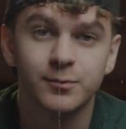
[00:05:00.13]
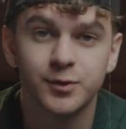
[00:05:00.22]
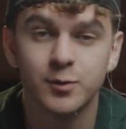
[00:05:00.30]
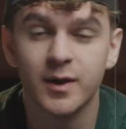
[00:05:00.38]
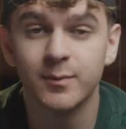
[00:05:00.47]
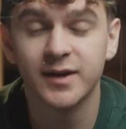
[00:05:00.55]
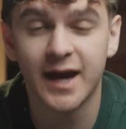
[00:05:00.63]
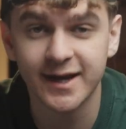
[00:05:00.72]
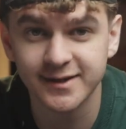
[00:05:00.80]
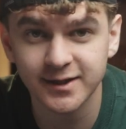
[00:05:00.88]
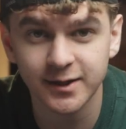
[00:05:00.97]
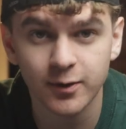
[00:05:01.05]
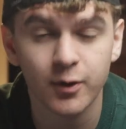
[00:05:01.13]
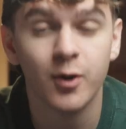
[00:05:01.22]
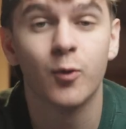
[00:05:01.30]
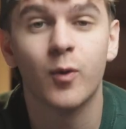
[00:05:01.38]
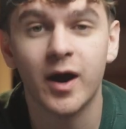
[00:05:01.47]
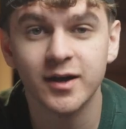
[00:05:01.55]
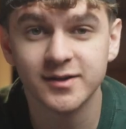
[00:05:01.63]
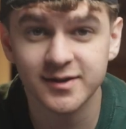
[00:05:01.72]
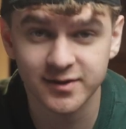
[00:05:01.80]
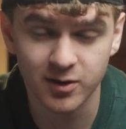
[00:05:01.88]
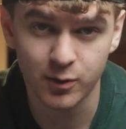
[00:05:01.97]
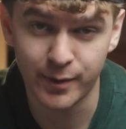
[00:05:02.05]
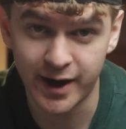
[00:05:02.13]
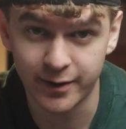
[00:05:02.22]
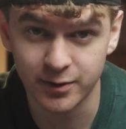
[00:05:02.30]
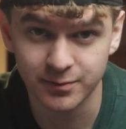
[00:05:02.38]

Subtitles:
you may be asking, why does this all matter?